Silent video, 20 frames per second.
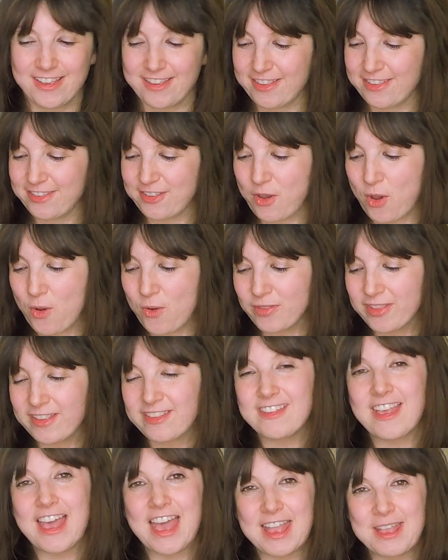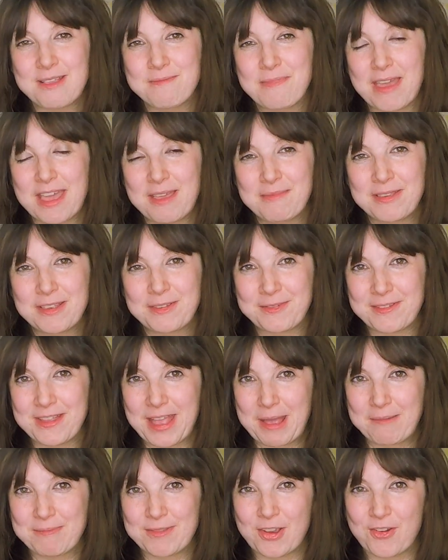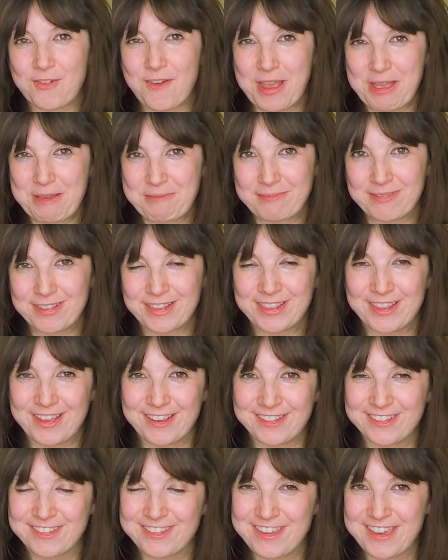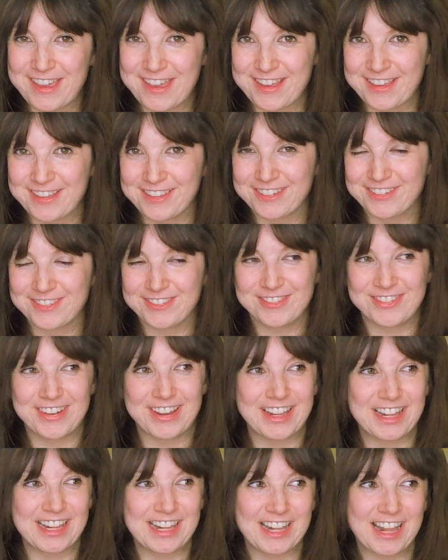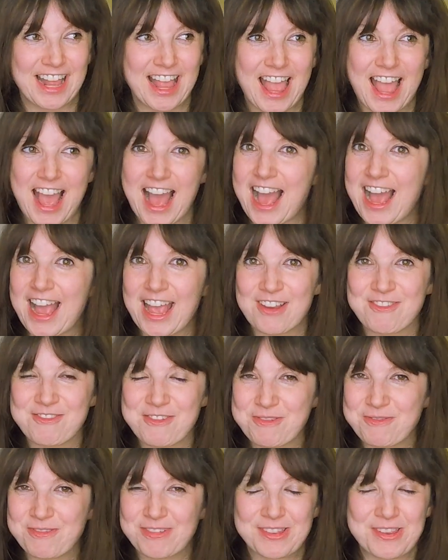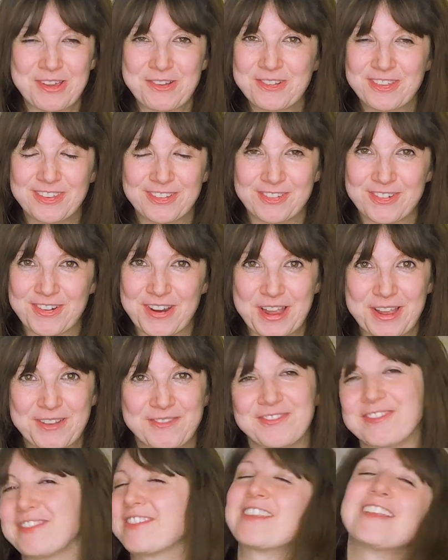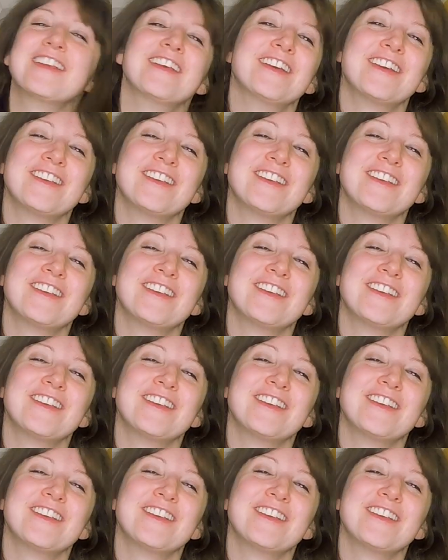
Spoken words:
So only 10 babies were named Graham last year, which I grew up with loads of Grahams.